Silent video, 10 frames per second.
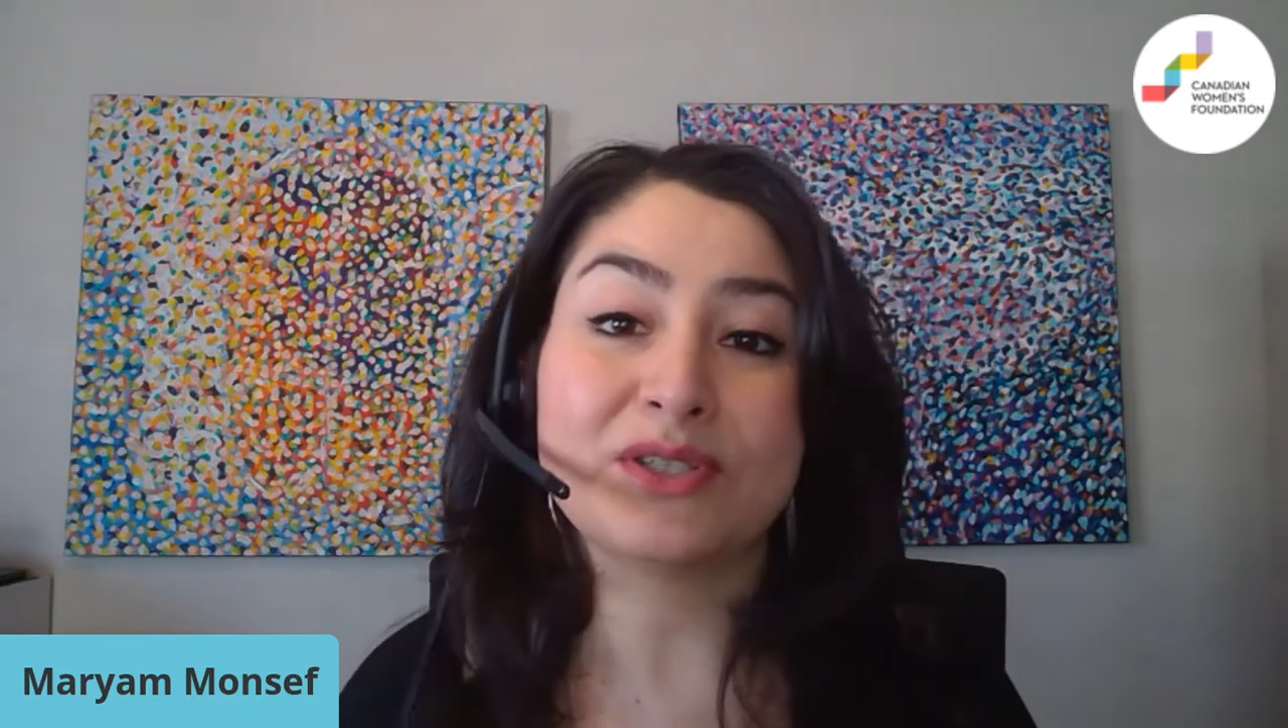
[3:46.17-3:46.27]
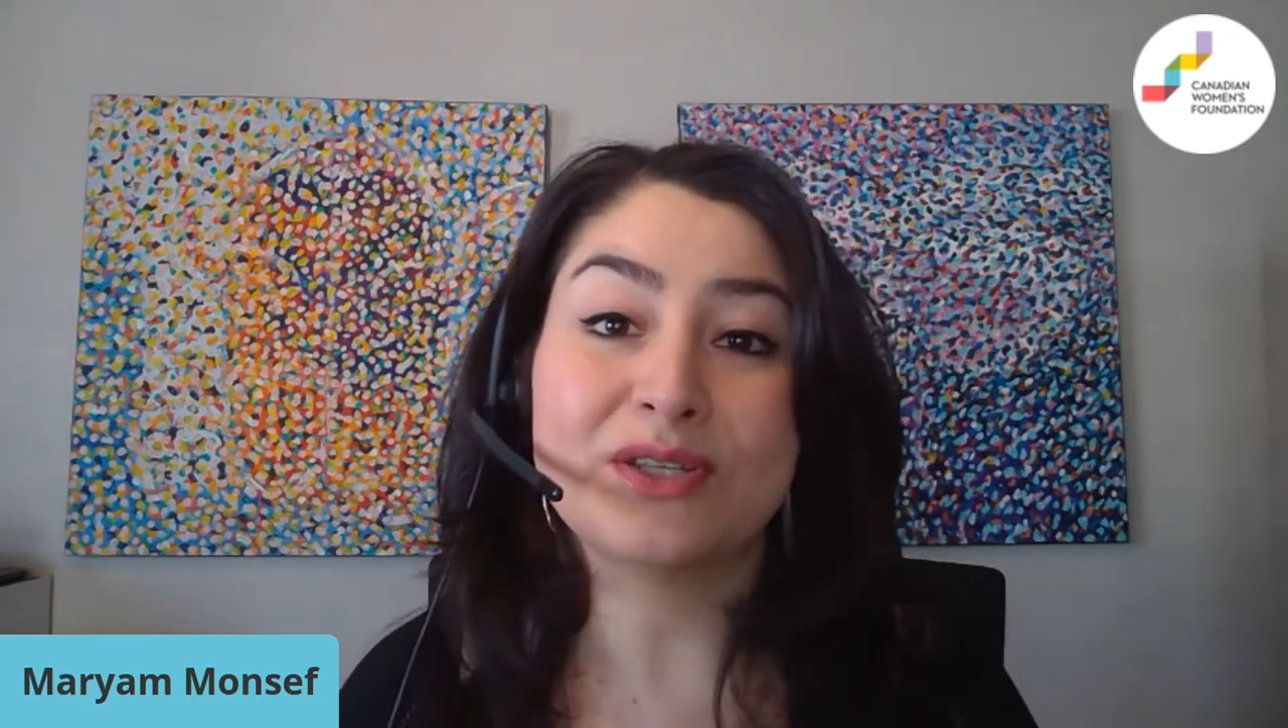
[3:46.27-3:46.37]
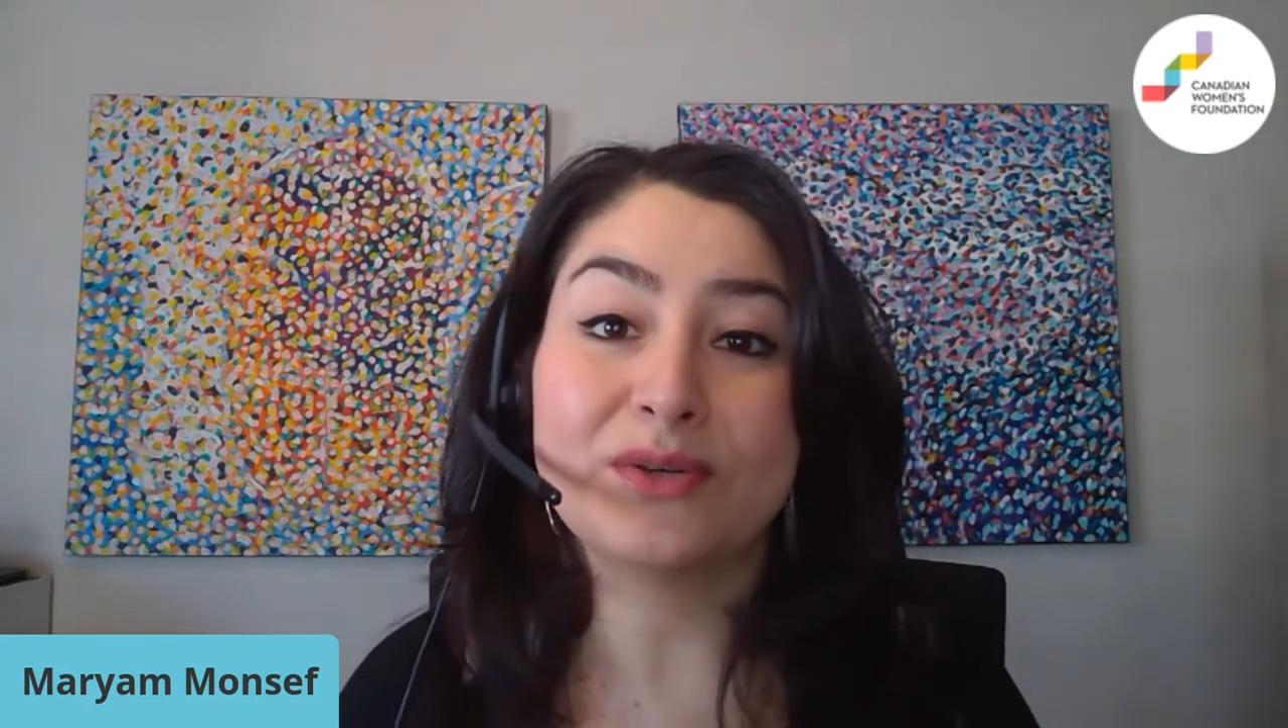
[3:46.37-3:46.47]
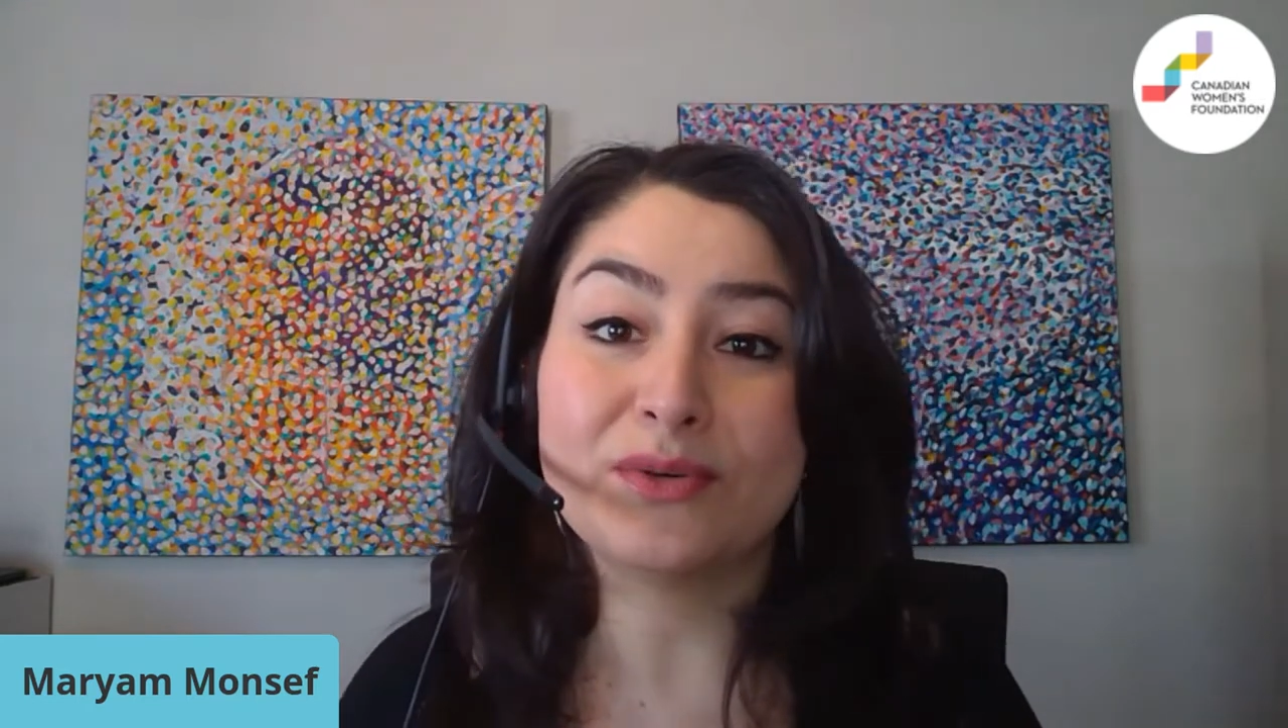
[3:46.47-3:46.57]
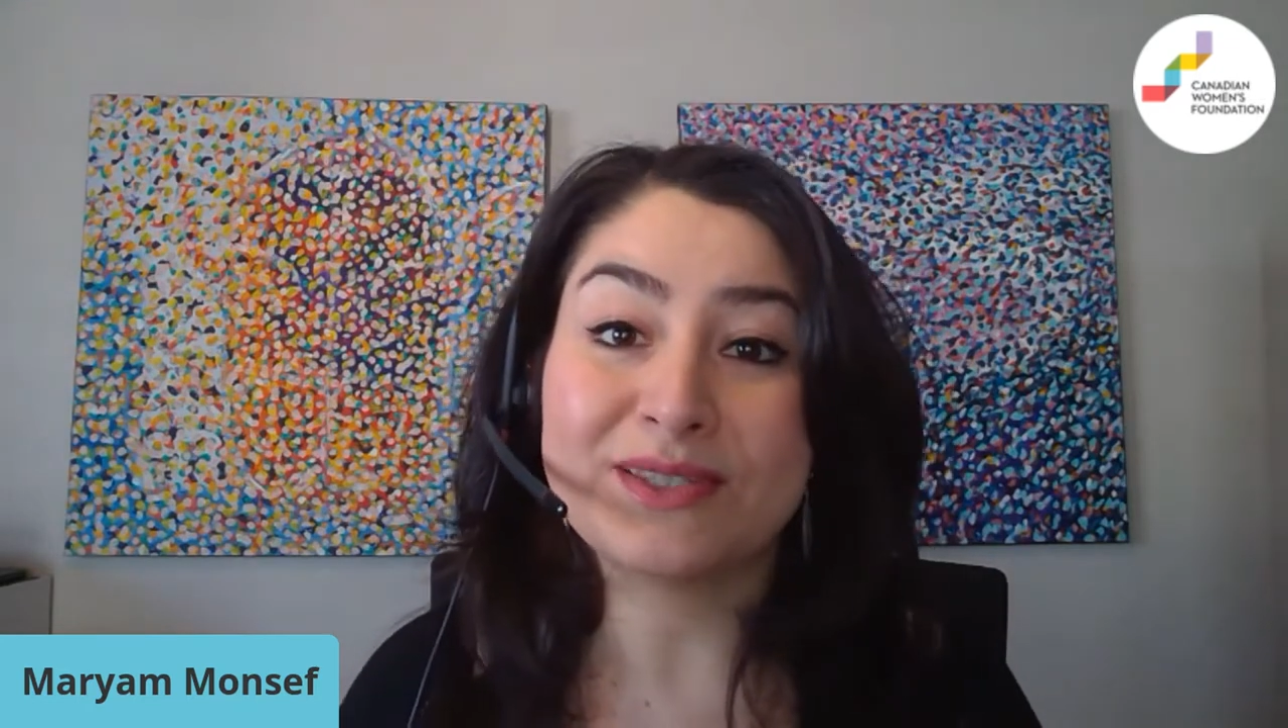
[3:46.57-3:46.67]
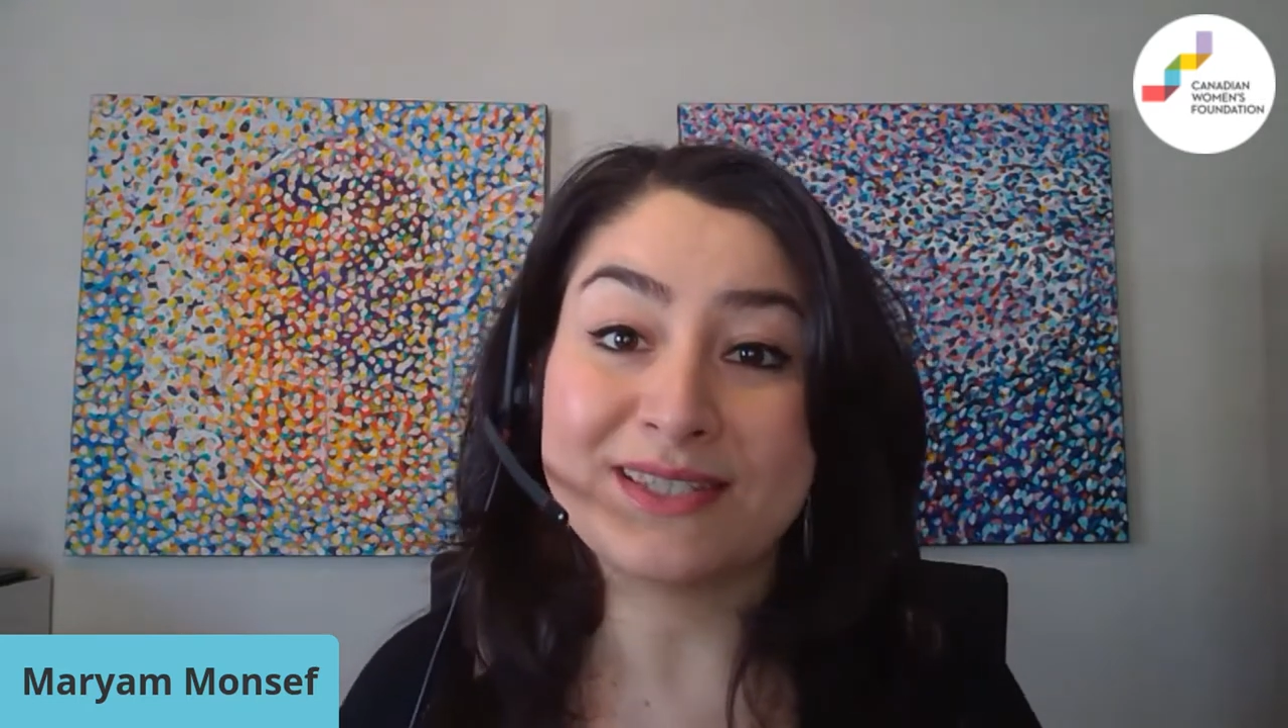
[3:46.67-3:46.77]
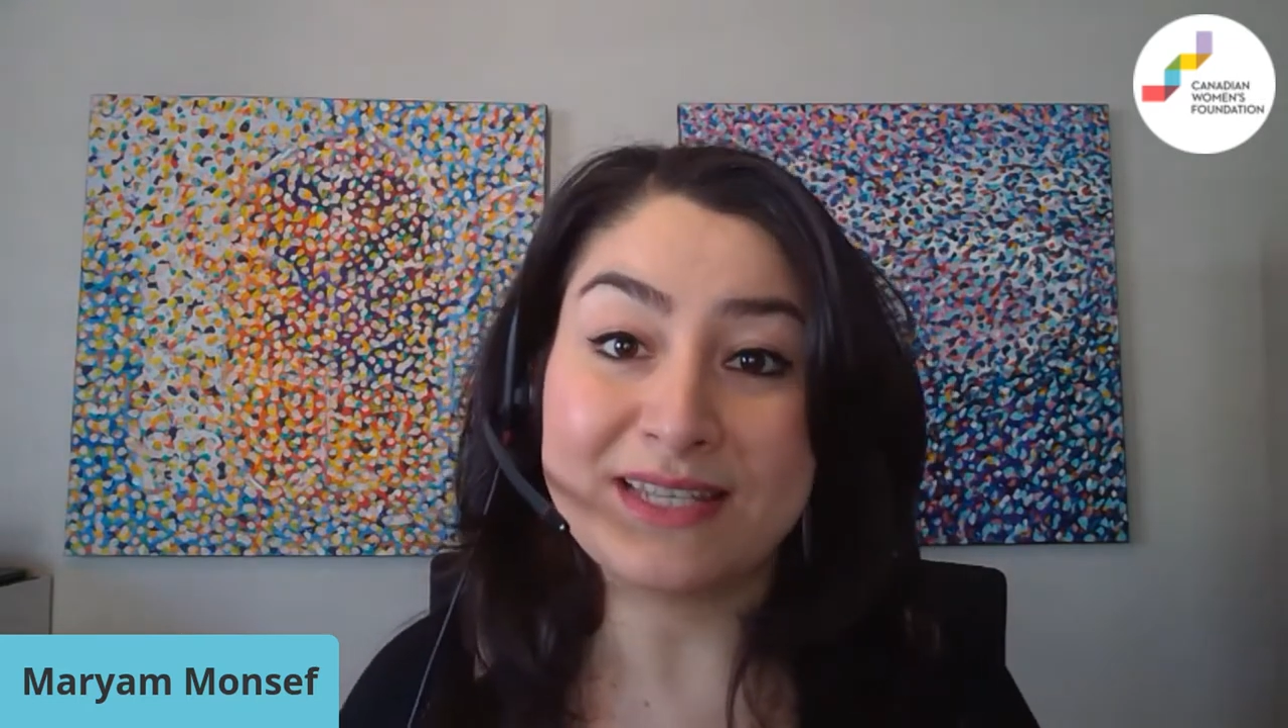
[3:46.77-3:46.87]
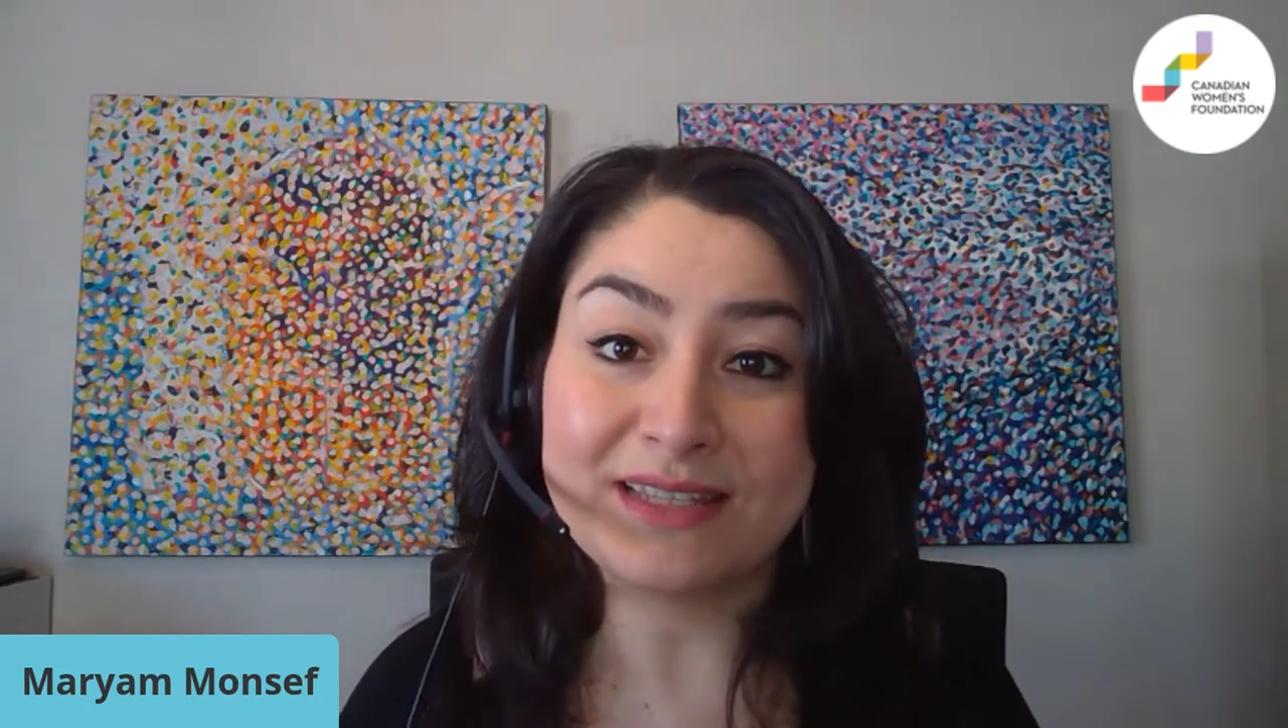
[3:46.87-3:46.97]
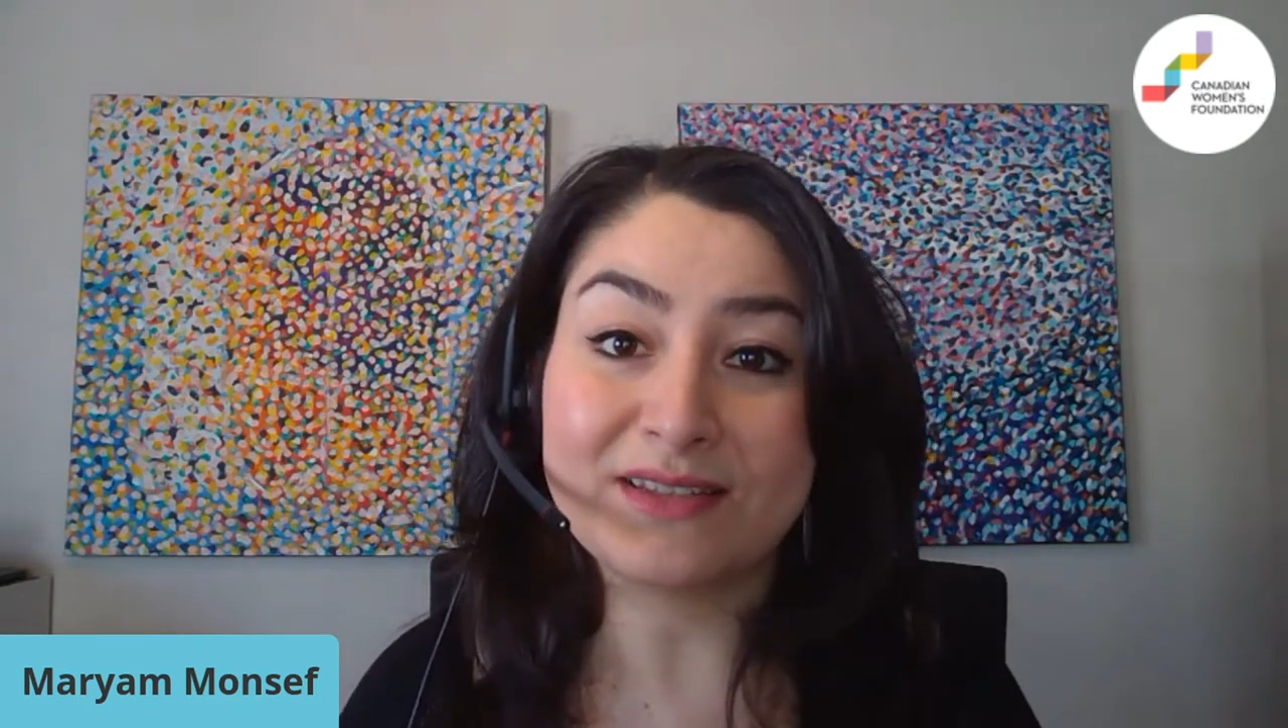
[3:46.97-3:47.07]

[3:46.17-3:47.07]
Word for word: to seek